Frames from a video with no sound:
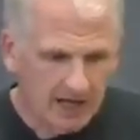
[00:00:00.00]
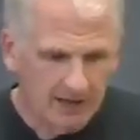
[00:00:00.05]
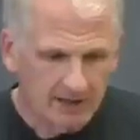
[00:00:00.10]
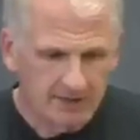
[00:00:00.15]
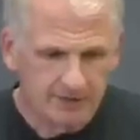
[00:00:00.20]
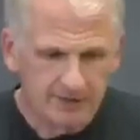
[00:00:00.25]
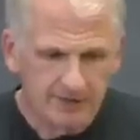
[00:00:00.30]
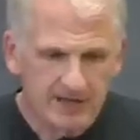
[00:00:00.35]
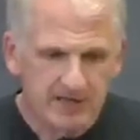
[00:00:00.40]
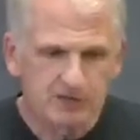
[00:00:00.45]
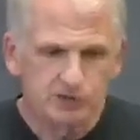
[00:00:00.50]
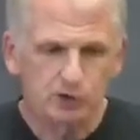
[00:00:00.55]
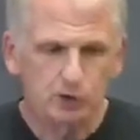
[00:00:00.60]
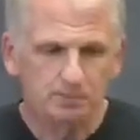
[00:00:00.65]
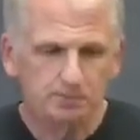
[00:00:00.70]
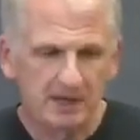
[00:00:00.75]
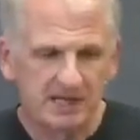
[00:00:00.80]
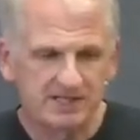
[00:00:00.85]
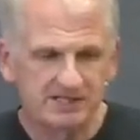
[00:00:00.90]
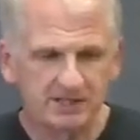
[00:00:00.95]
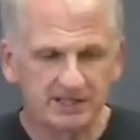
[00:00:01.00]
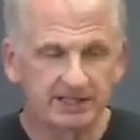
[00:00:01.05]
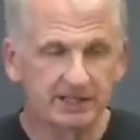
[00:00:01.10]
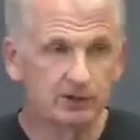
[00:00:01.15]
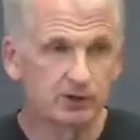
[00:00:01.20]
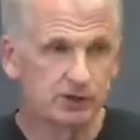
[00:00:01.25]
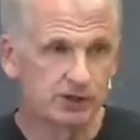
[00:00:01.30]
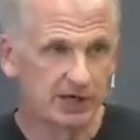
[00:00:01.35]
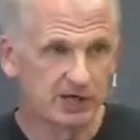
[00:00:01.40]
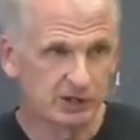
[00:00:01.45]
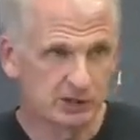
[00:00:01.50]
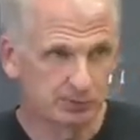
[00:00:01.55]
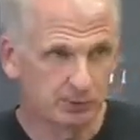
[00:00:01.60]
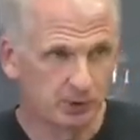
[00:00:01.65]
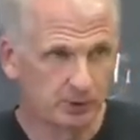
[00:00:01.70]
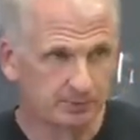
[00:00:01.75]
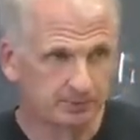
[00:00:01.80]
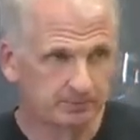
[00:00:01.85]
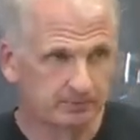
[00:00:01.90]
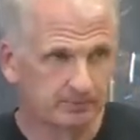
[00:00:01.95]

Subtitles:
things are basically interchangeable.